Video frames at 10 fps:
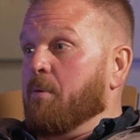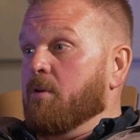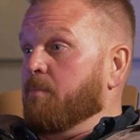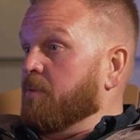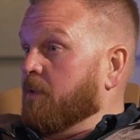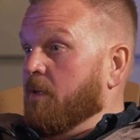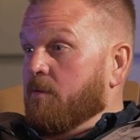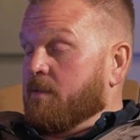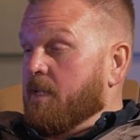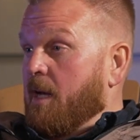Bloop, it
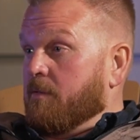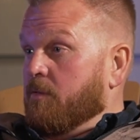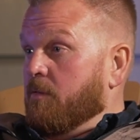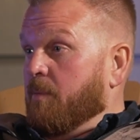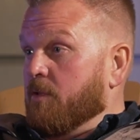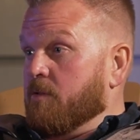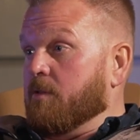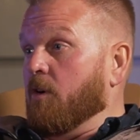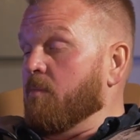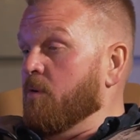goes out to a bunch of
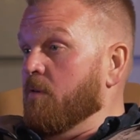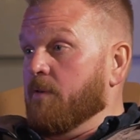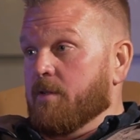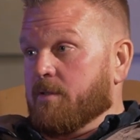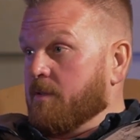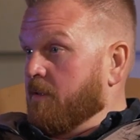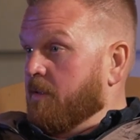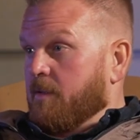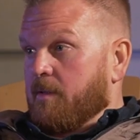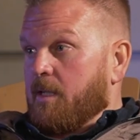dirt movers.
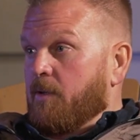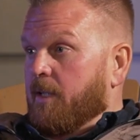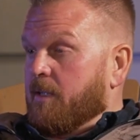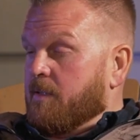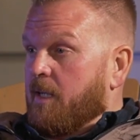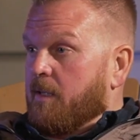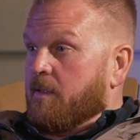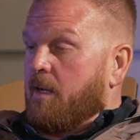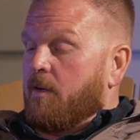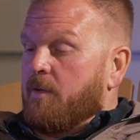They know they could take it
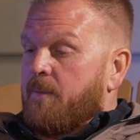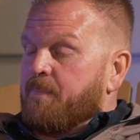there.